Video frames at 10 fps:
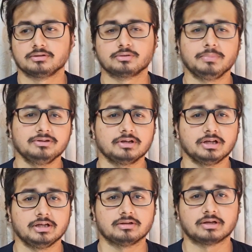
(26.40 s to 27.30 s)
so
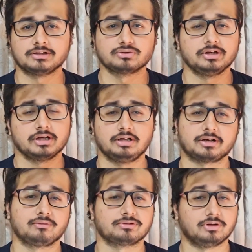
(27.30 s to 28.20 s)
basically S20
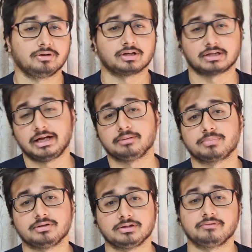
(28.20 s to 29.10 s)
Ultra was not that
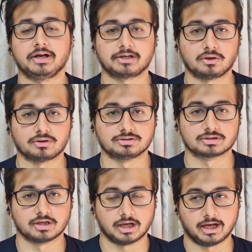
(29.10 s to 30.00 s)
impressive at
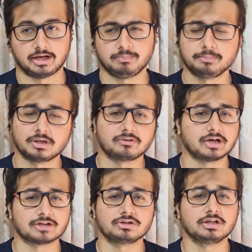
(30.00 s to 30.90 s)
launch, and people
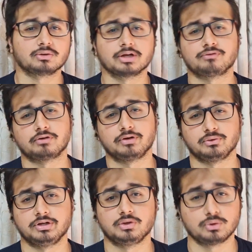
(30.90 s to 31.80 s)
were actually looking forward
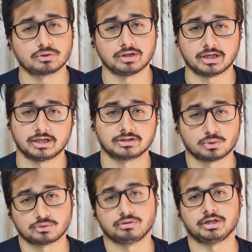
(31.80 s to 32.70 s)
to the Note 20 and the
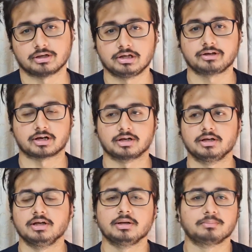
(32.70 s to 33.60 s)
Note 20 Ultra.
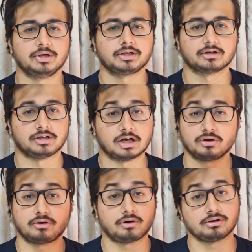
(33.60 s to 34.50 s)
But
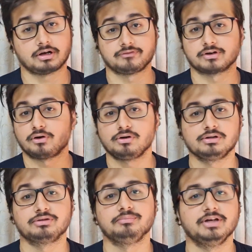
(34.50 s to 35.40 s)
now, after all
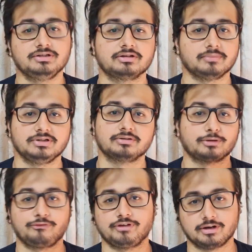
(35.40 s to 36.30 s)
those major
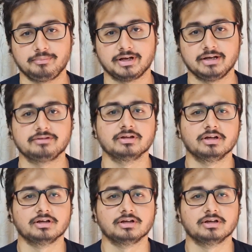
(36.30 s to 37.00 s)
software updates,